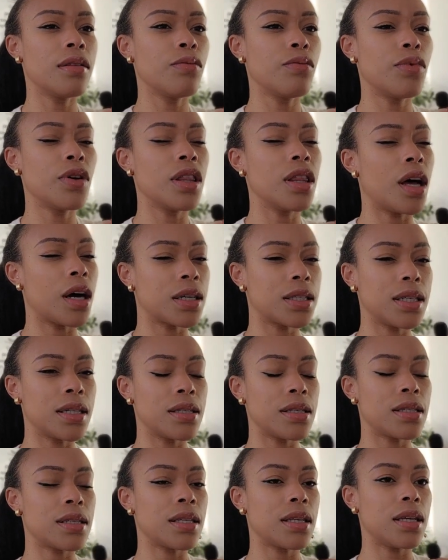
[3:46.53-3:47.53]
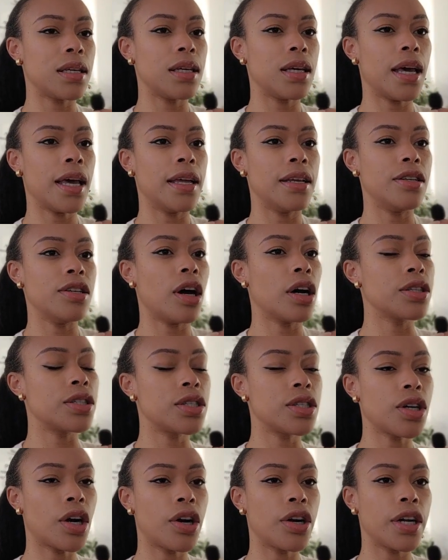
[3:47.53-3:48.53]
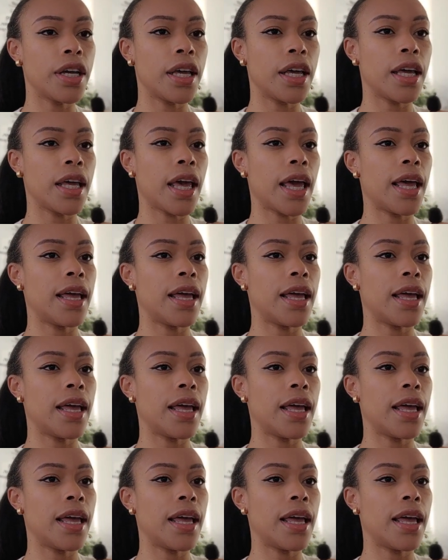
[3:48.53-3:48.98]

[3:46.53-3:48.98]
reluctancy and not starting,